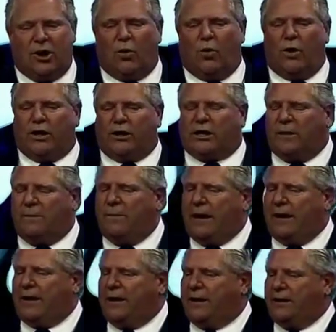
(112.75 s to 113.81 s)
We're
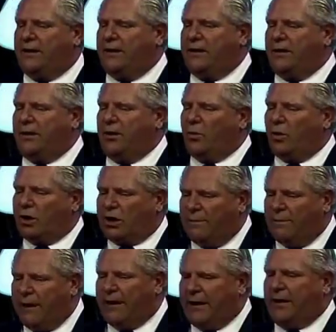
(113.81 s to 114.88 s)
committed
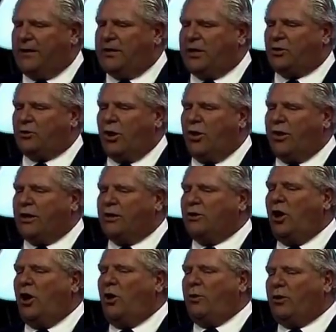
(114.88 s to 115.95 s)
to growing
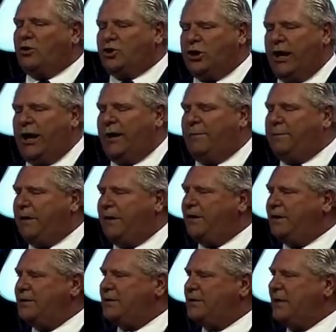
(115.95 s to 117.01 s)
global
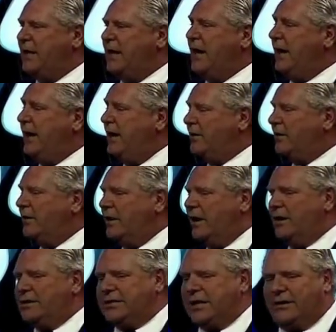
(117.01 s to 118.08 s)
champions here in
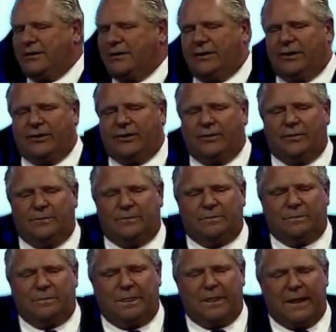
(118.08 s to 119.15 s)
Ontario.
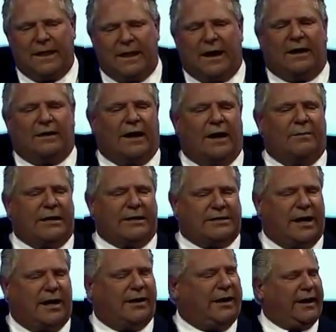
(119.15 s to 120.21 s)
And let me
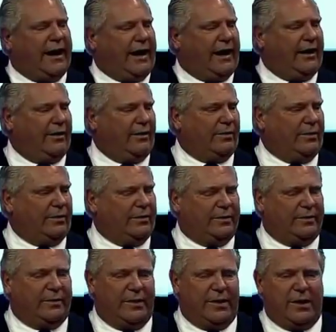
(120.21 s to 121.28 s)
tell how.
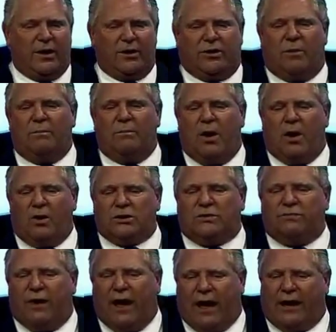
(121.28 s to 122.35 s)
The most
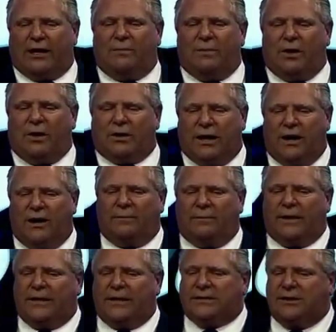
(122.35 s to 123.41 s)
valuable
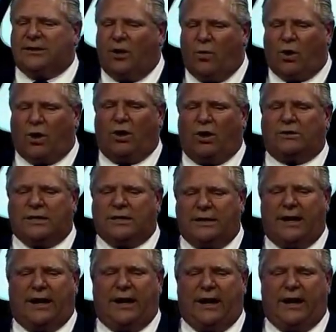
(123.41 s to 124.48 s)
companies in the world
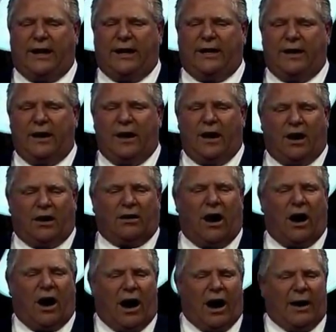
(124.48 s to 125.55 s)
today are
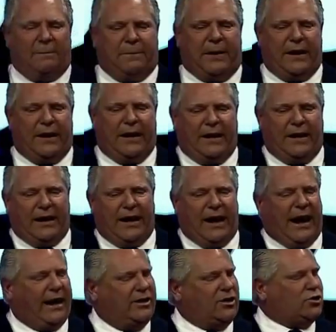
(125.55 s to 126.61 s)
IP
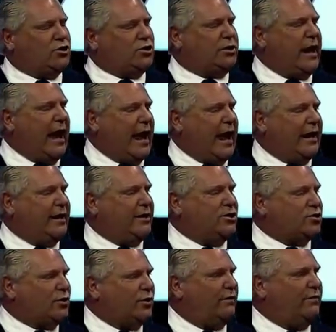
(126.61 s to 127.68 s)
and
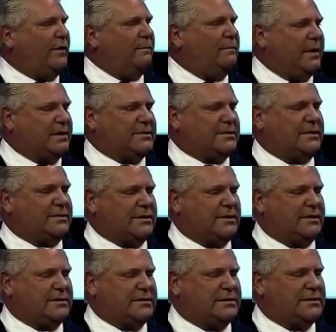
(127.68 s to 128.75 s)
data-driven
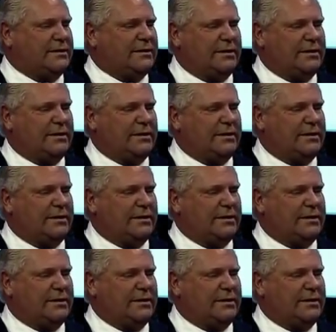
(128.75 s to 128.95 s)
businesses.